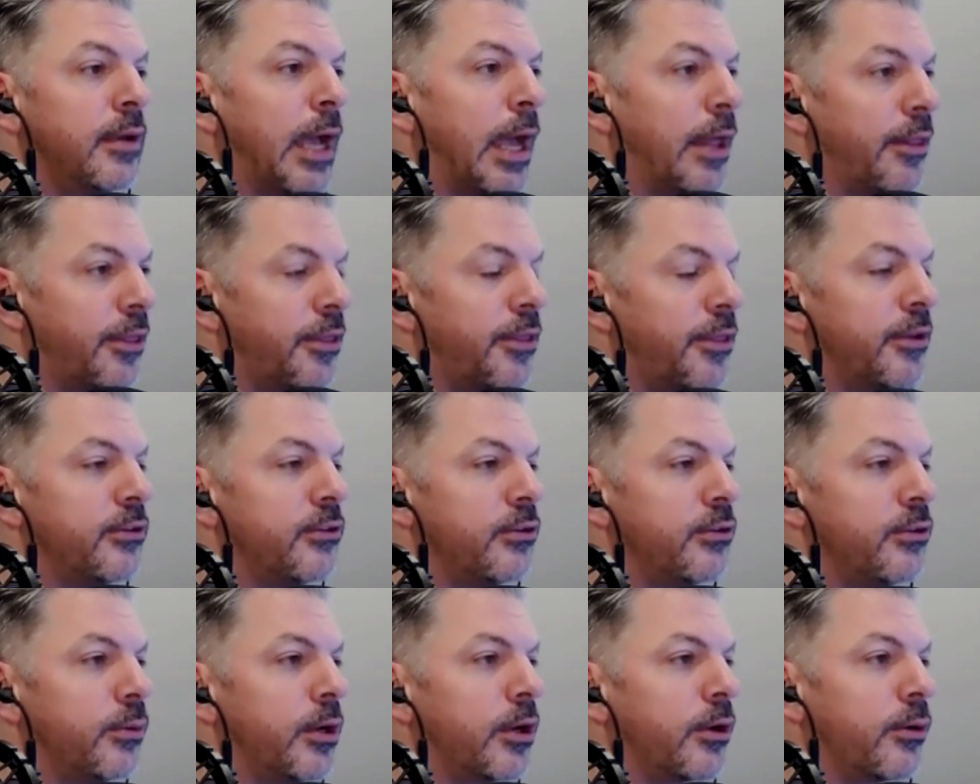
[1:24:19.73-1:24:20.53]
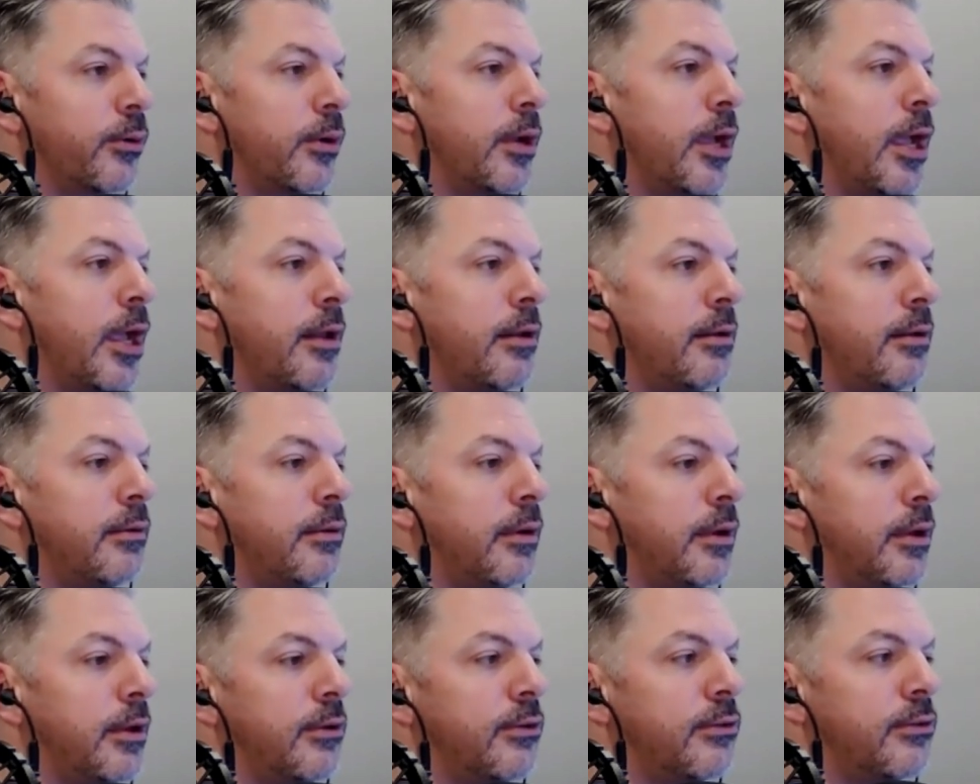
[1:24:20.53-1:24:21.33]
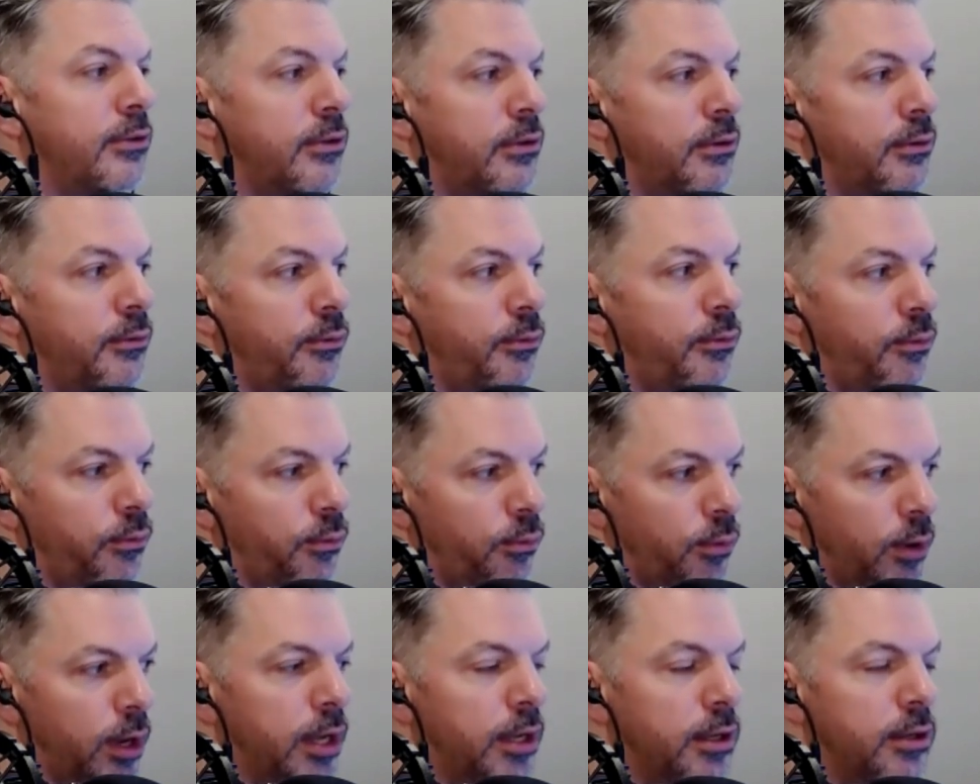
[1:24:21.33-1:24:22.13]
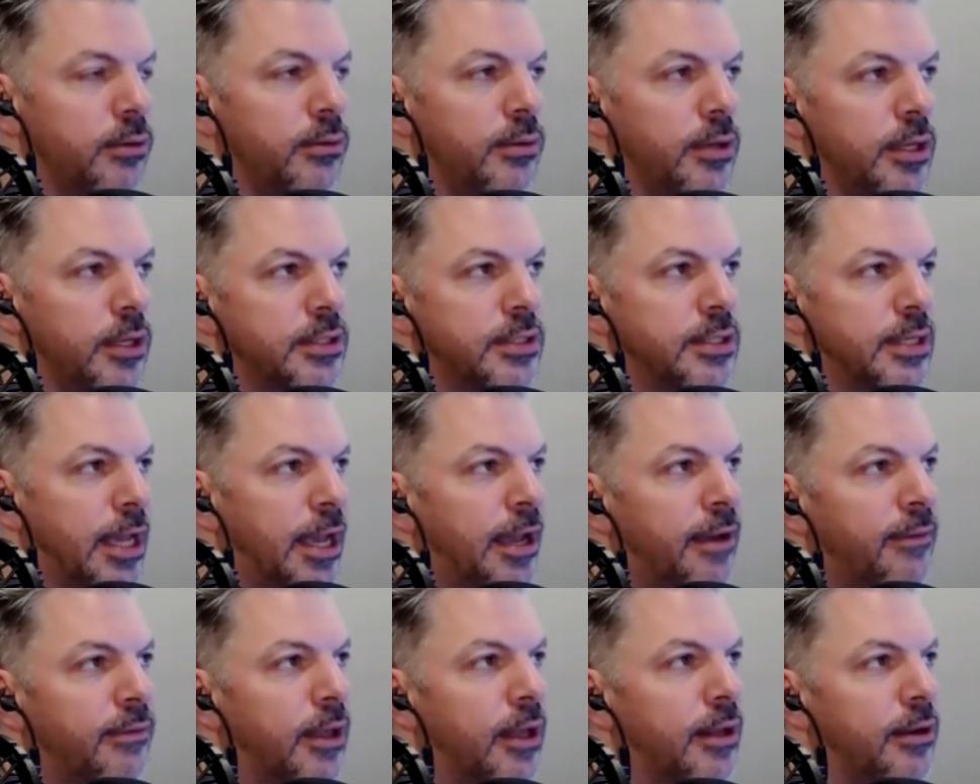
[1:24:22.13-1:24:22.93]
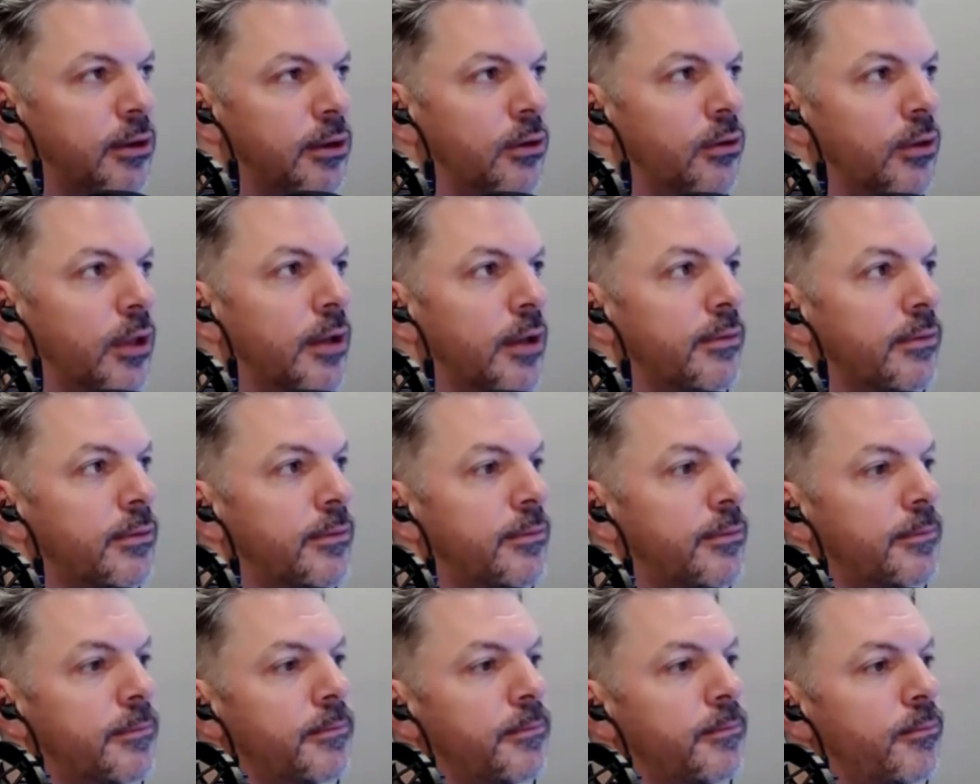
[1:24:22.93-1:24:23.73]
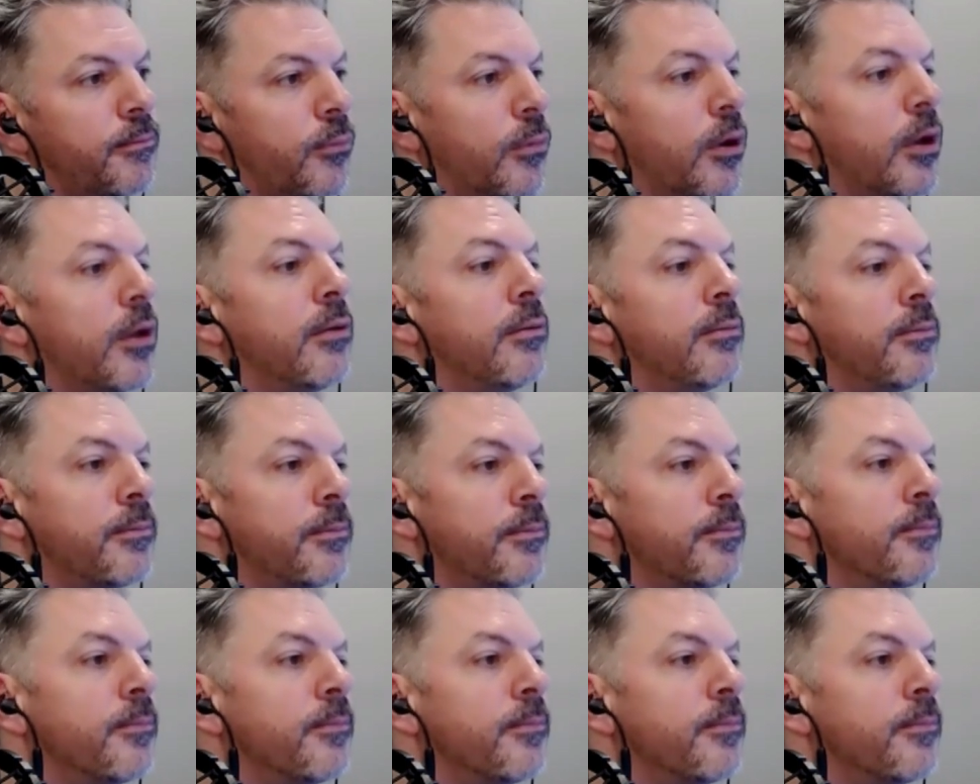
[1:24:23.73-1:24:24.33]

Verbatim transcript: at the things you want to create is the way you get to have that in your life right